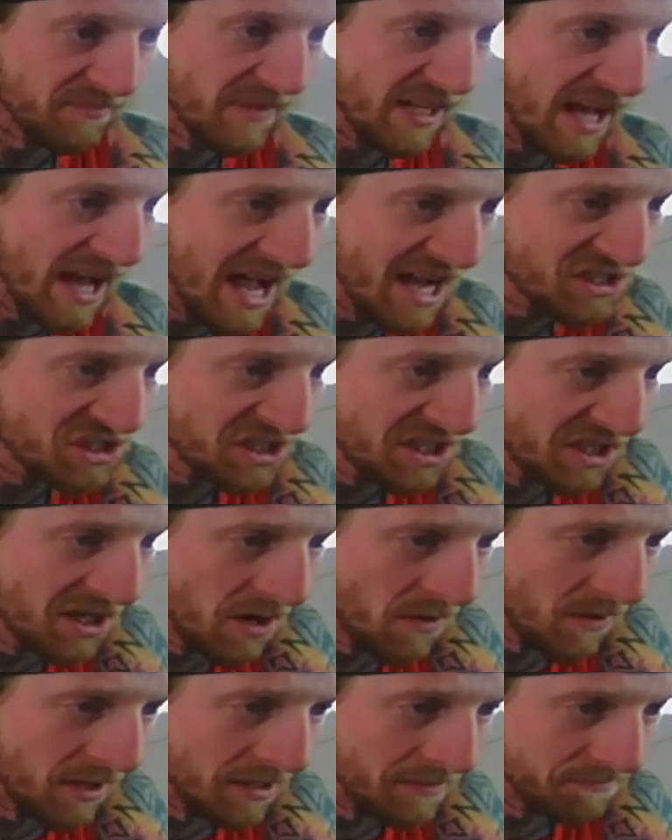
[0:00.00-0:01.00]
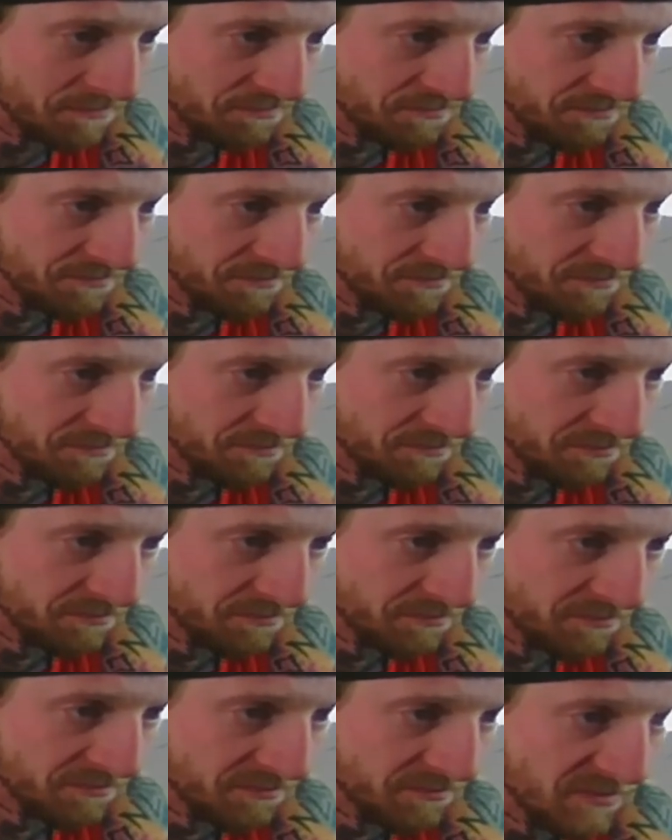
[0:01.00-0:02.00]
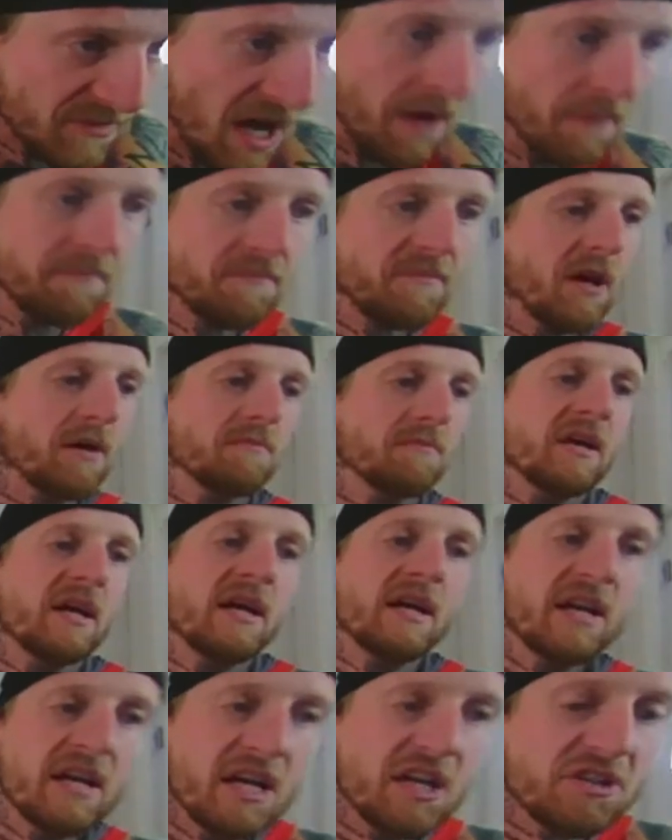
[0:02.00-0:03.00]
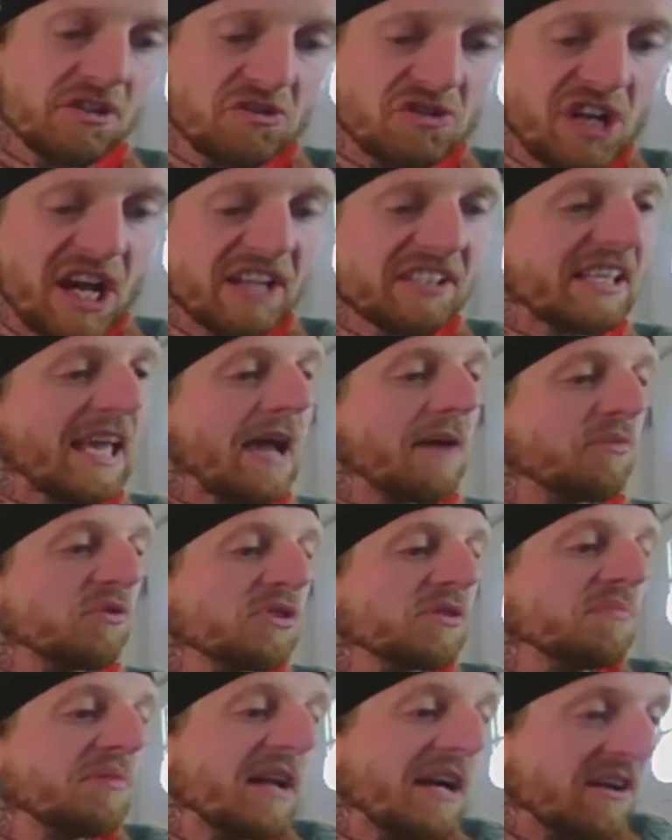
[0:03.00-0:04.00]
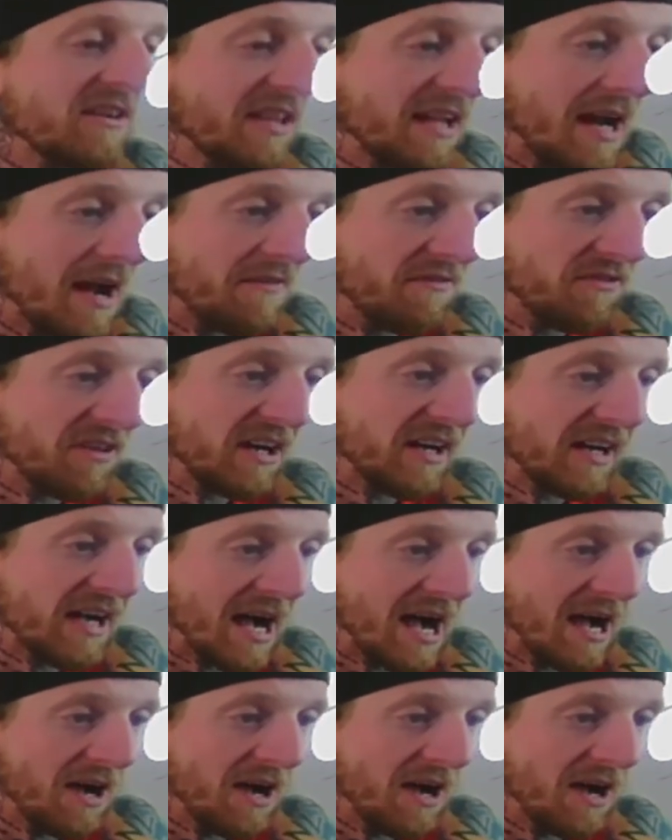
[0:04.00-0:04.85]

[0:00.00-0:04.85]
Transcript: Actually, you know what? Nope. So Chance Campbell is a player that I'm very high